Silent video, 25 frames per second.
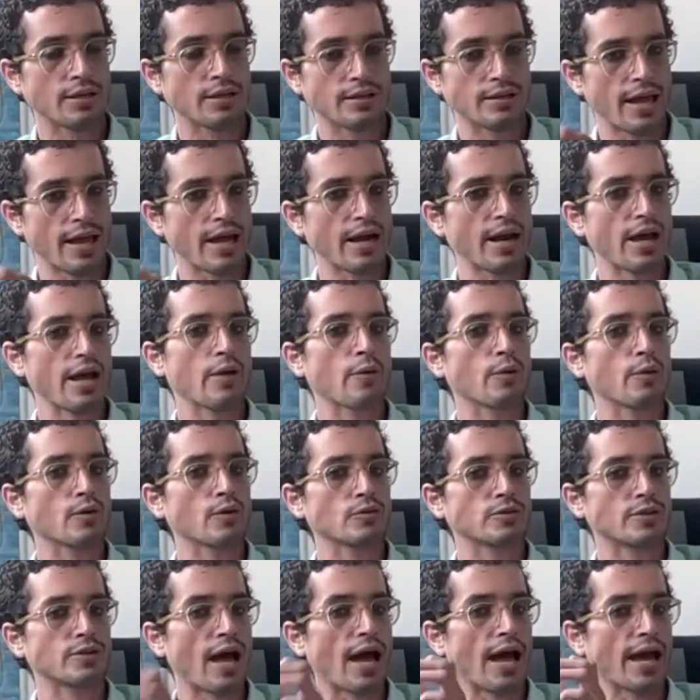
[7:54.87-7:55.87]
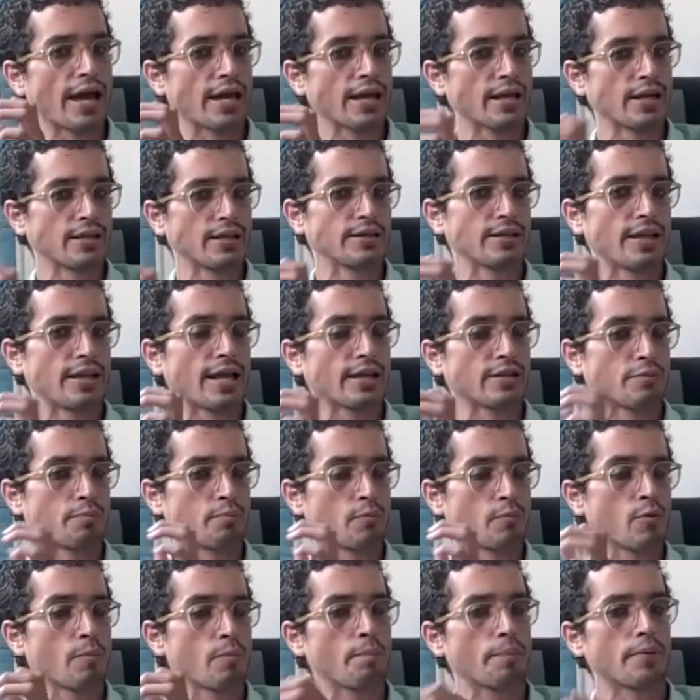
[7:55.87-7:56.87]
that I will die in that
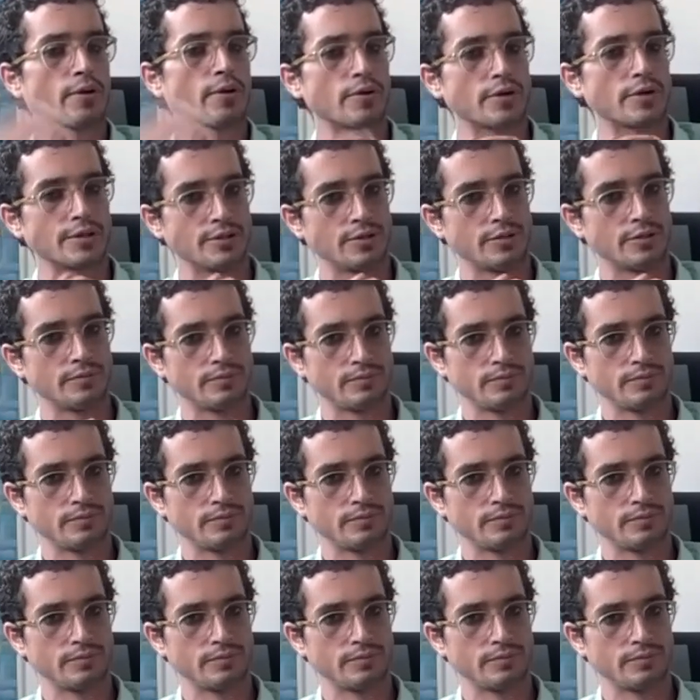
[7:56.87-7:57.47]
moon period.